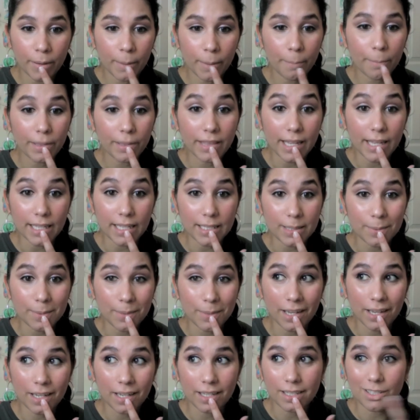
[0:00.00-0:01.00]
but that's
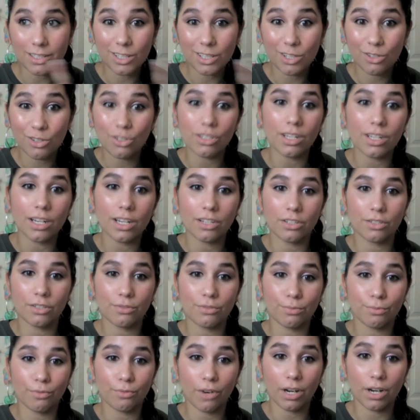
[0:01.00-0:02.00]
because usually I just
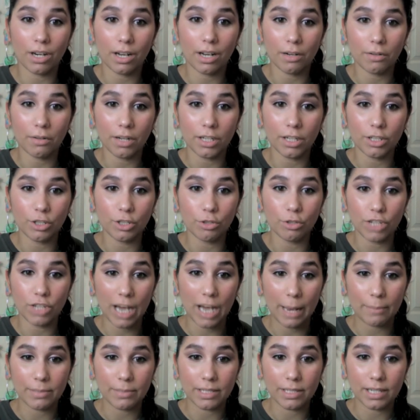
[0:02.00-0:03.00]
run out and do
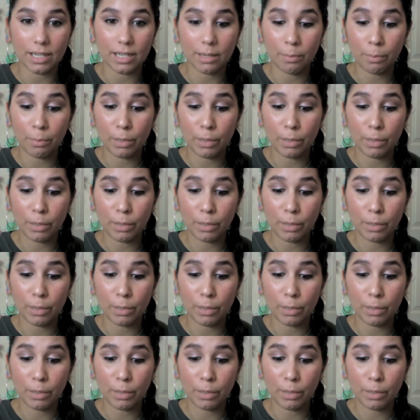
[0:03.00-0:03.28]
chapstick,